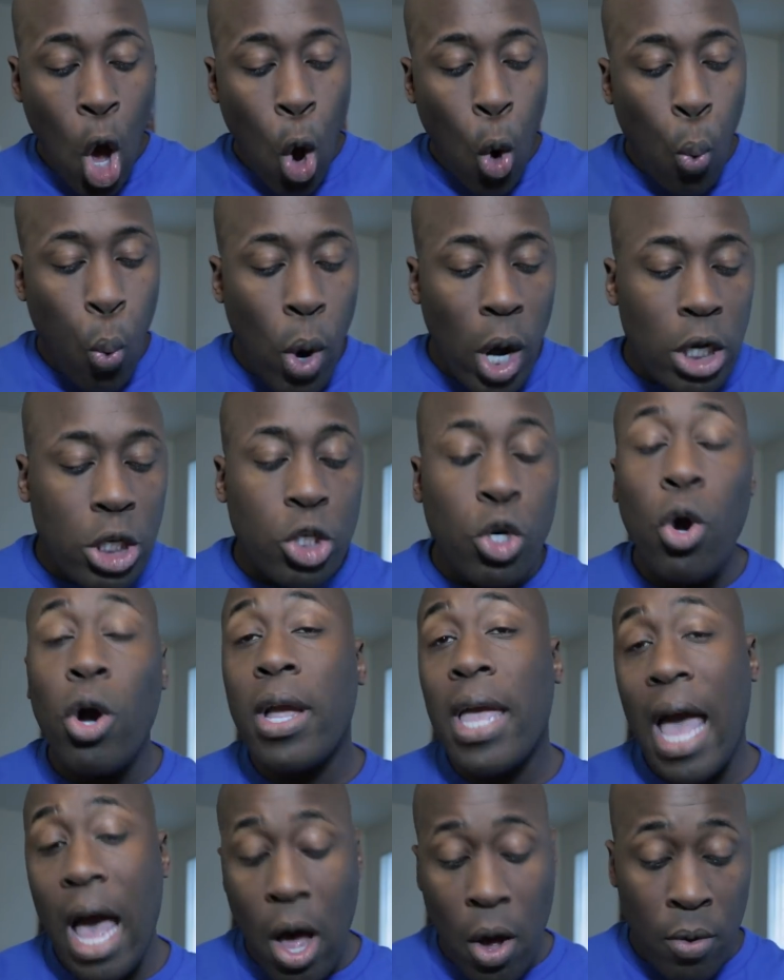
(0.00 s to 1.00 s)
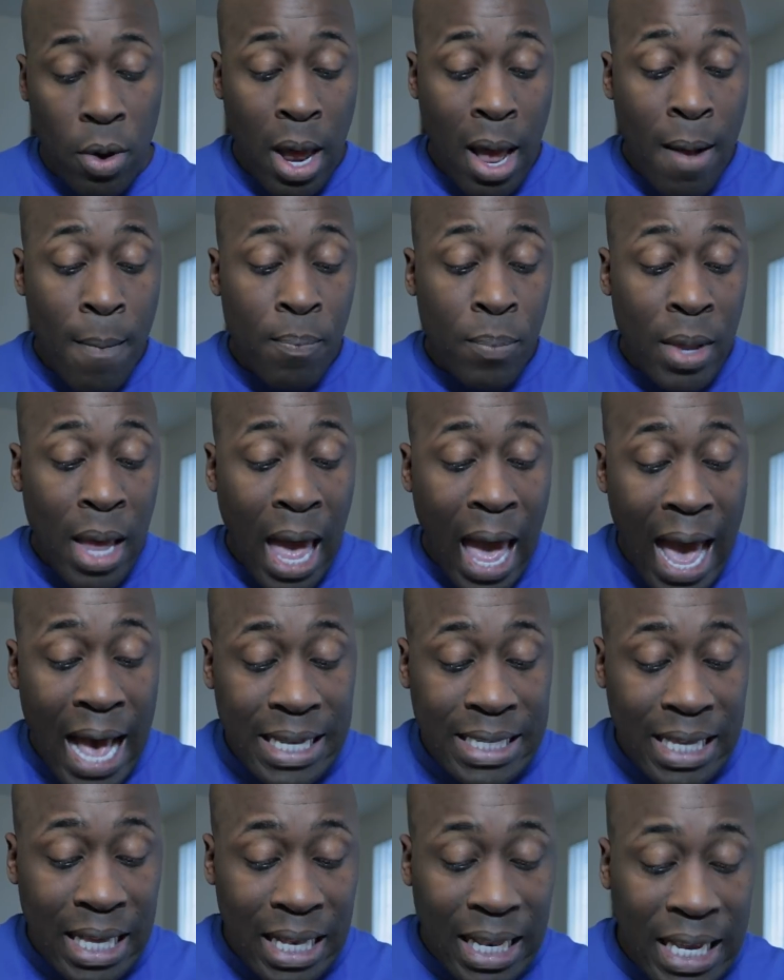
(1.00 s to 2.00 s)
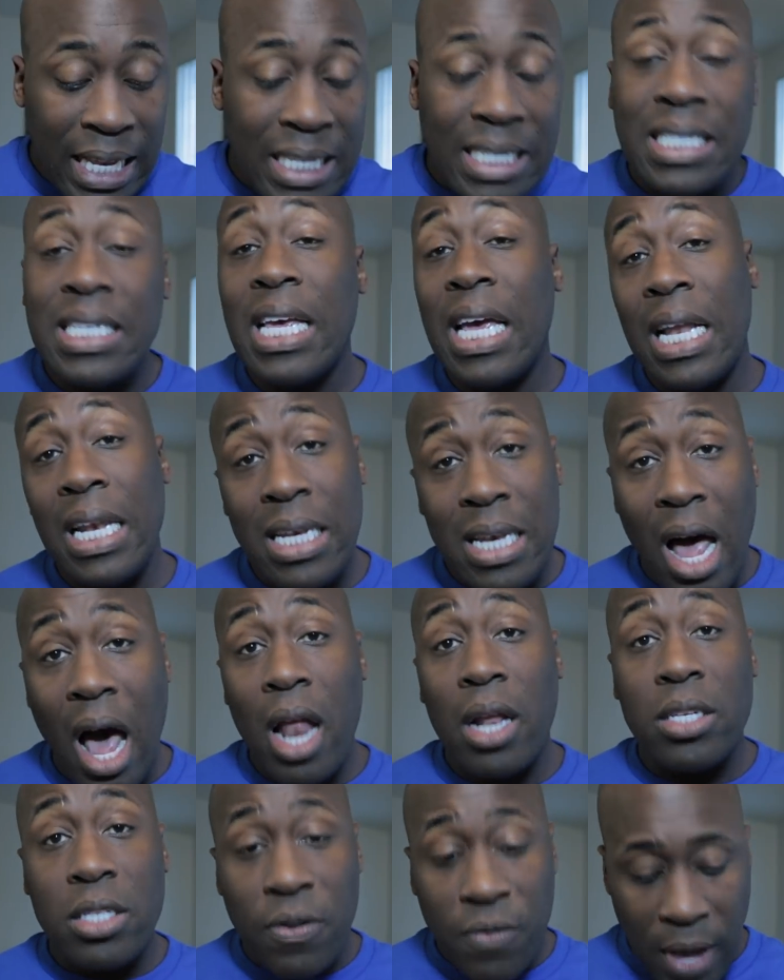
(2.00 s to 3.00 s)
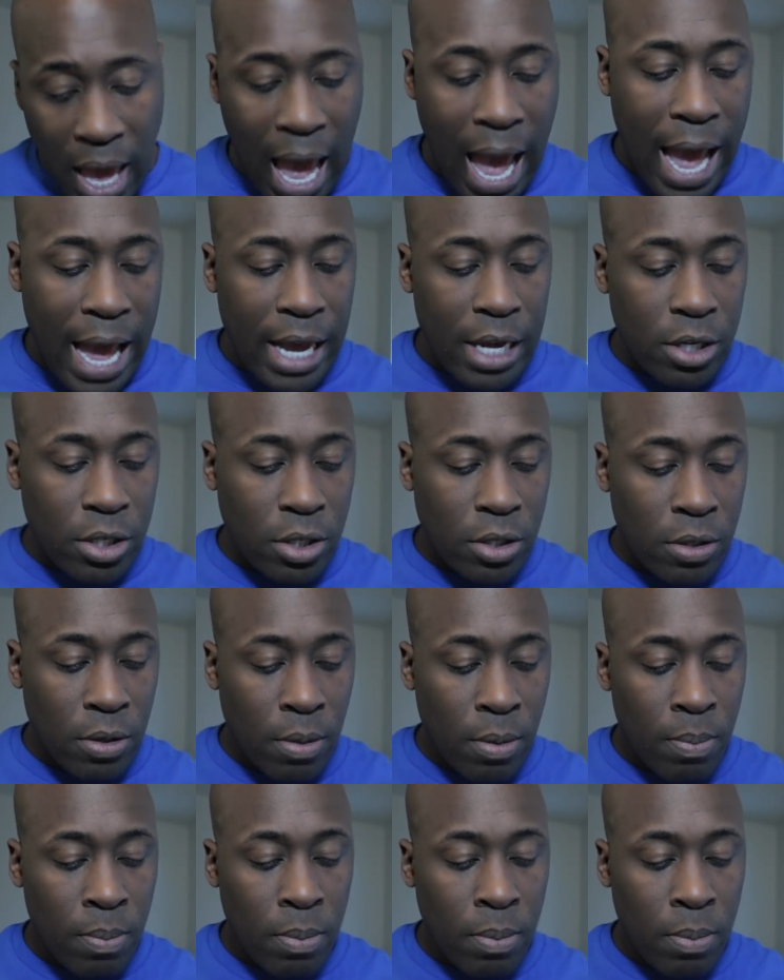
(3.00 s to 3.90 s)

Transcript: Once your account has at least $10 of cash,